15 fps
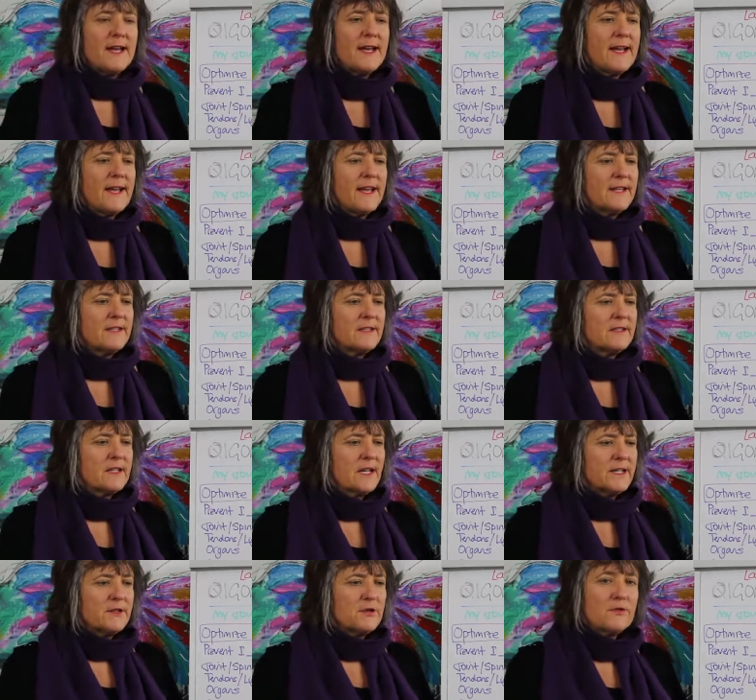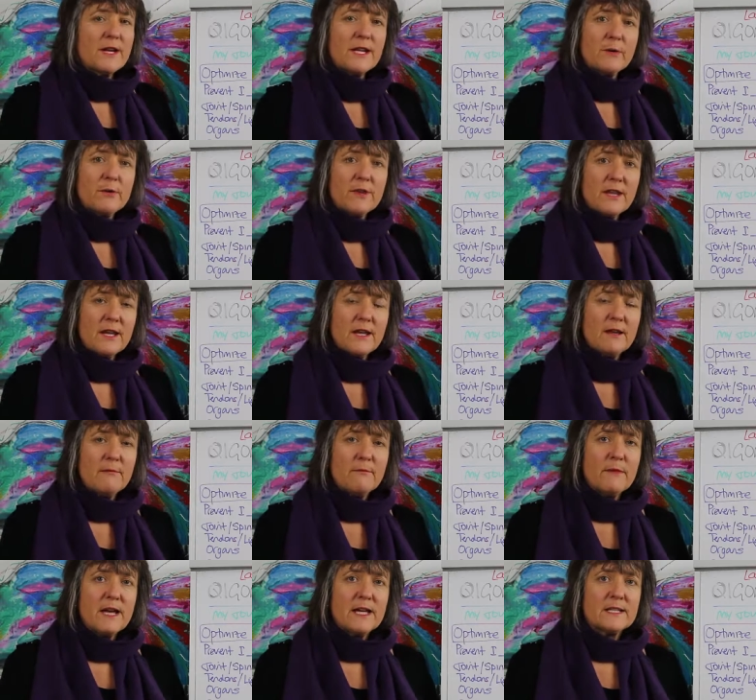and started training with
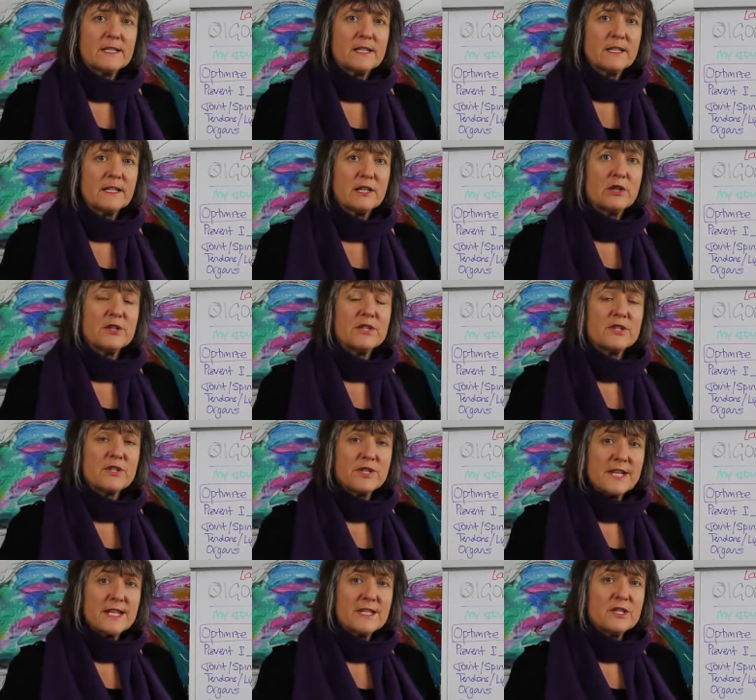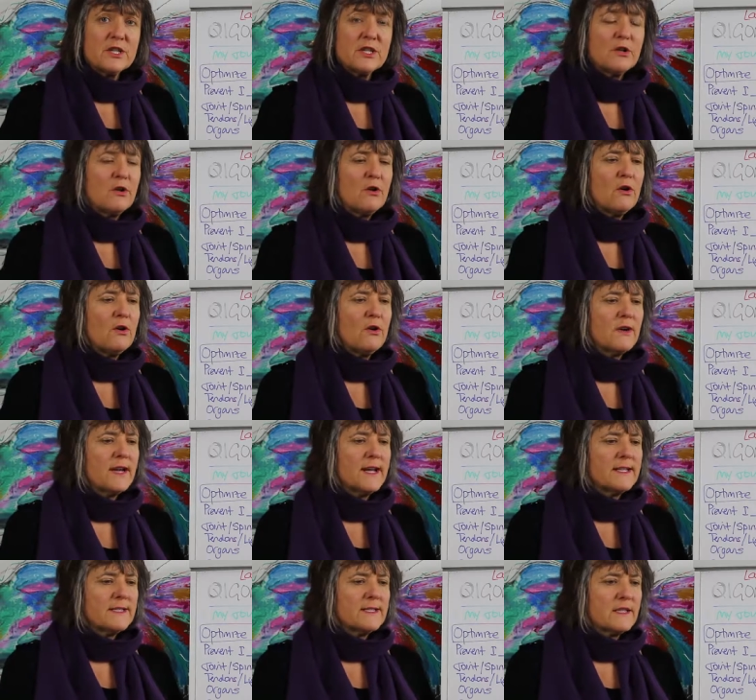him and started learning Zhineng Qigong
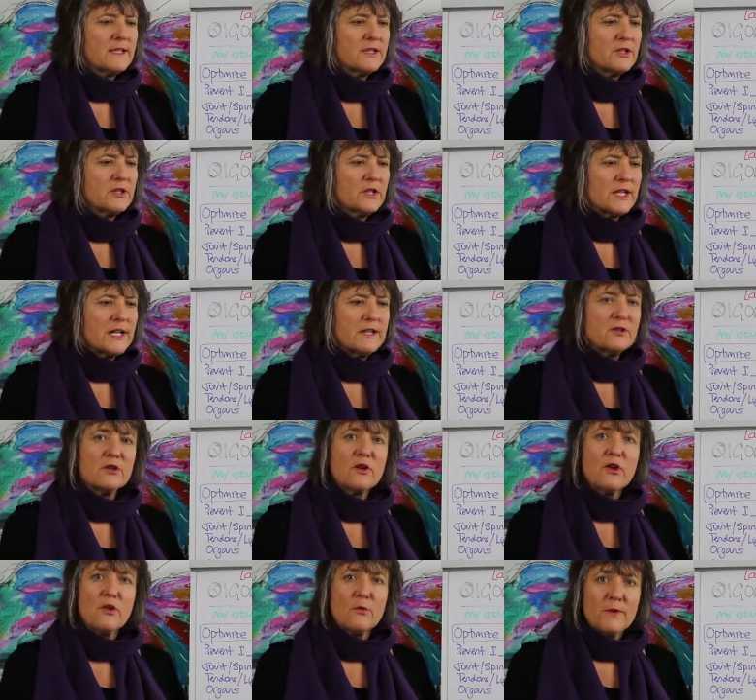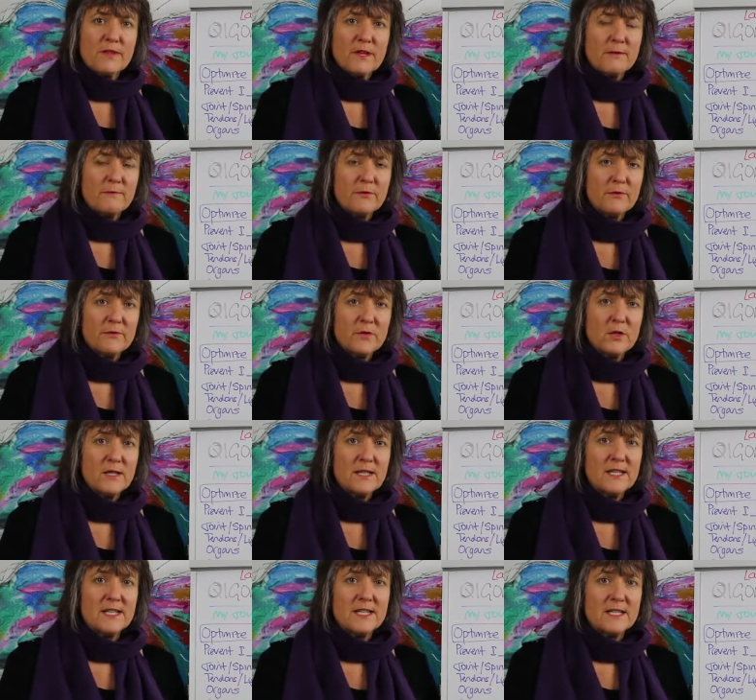and studied Zhineng Qigong with him for a
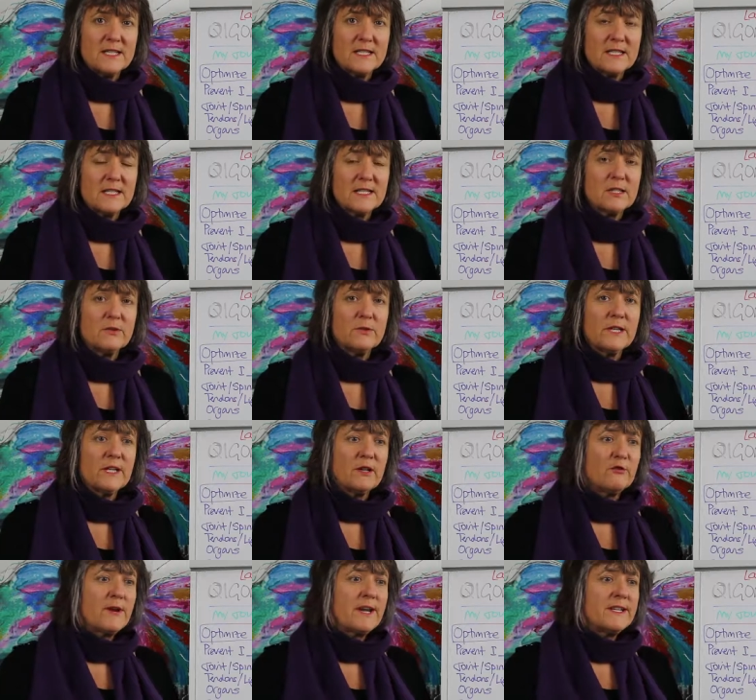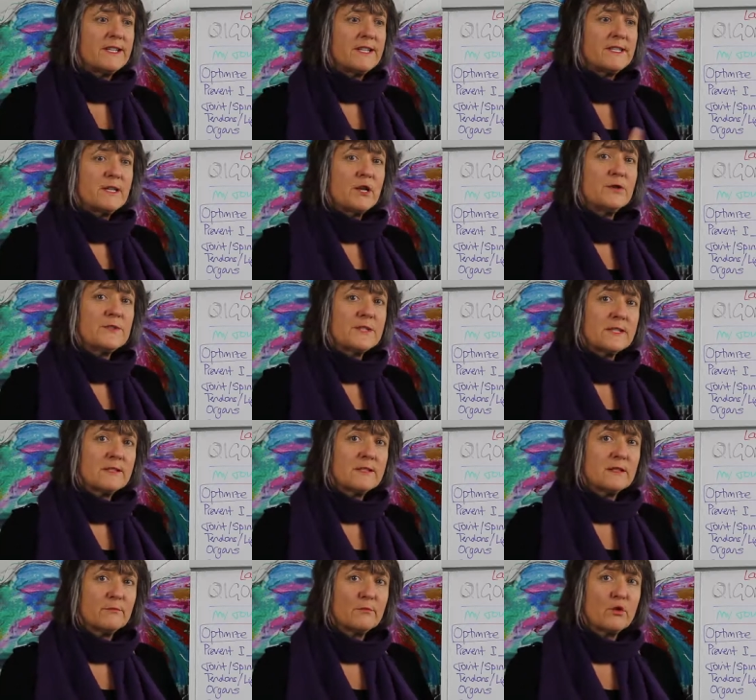few years until he created his own
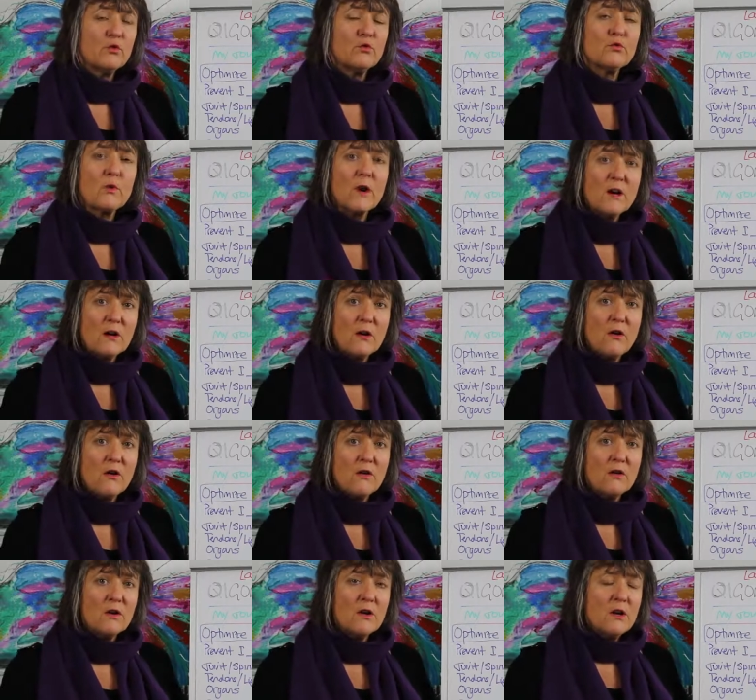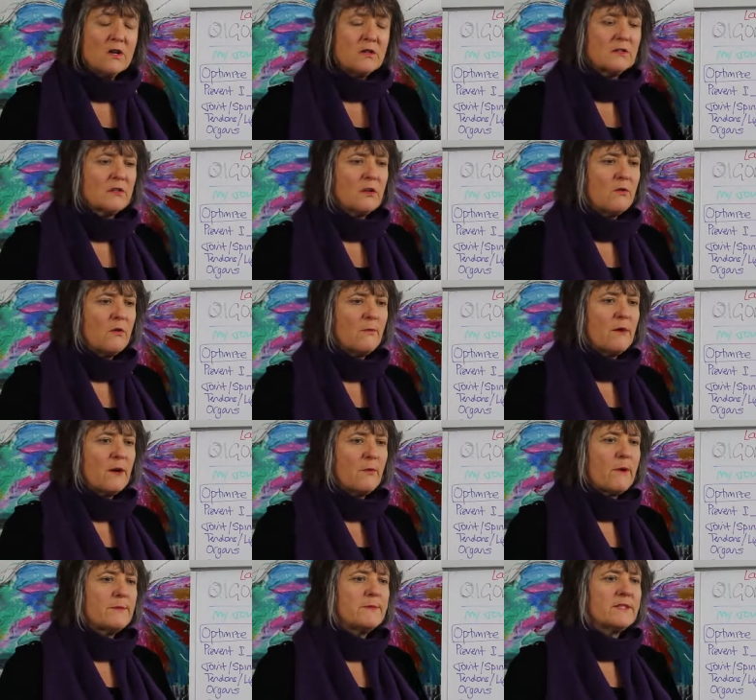system called Wang Gong. So on
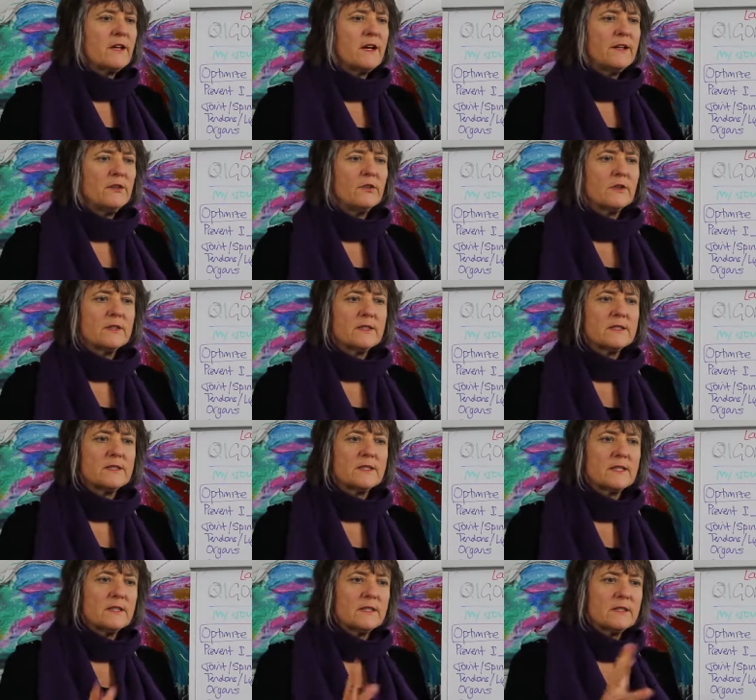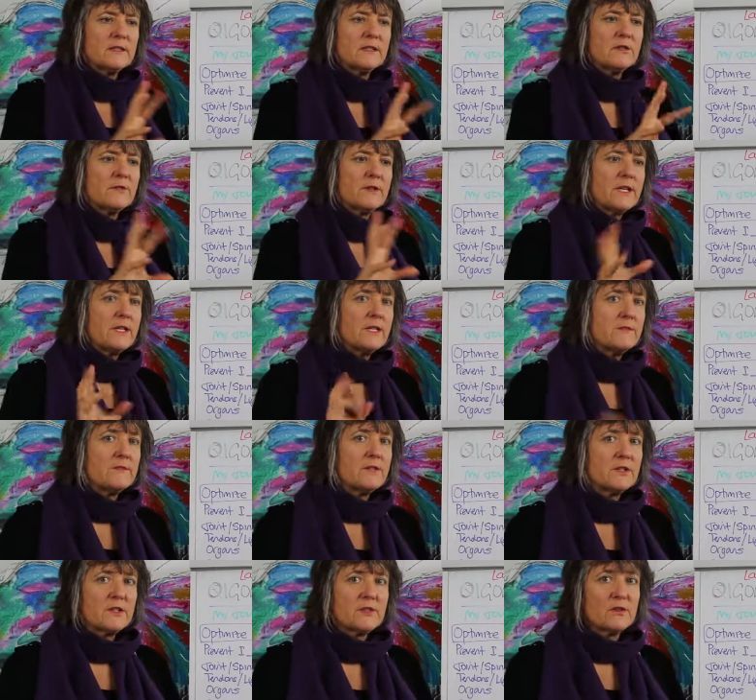my website you're going to see there's three
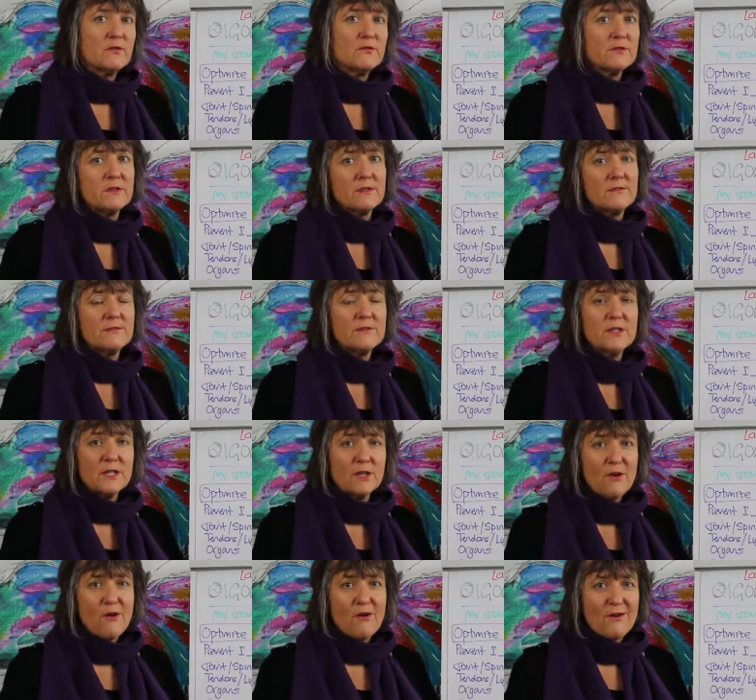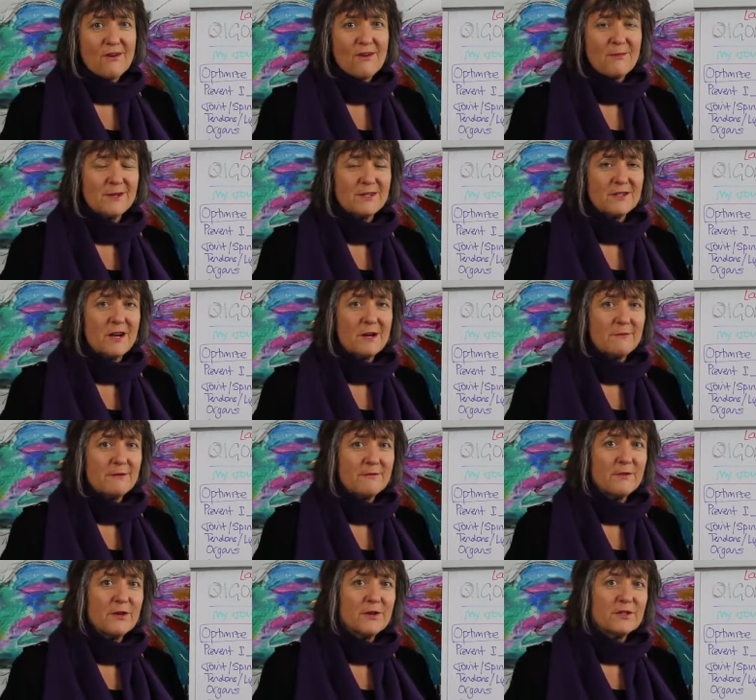different schools of Qigong which I
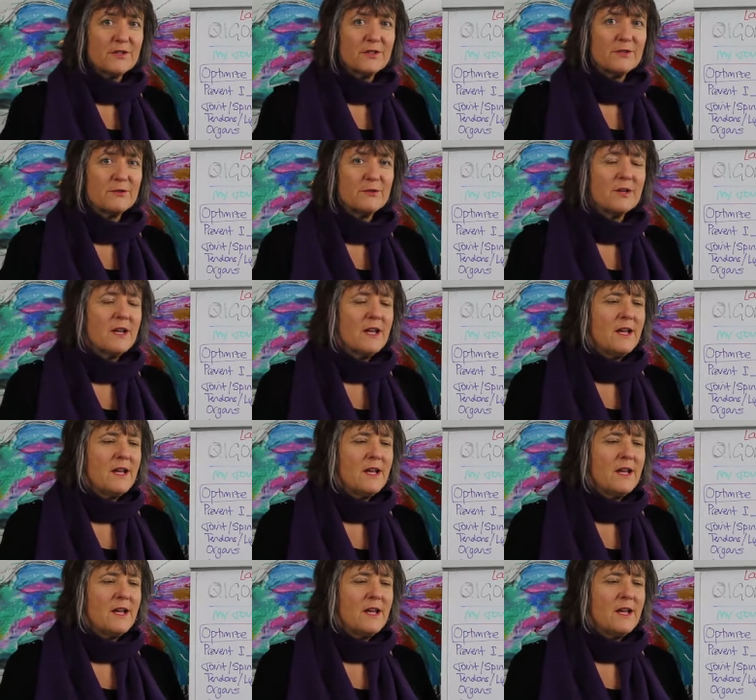refer to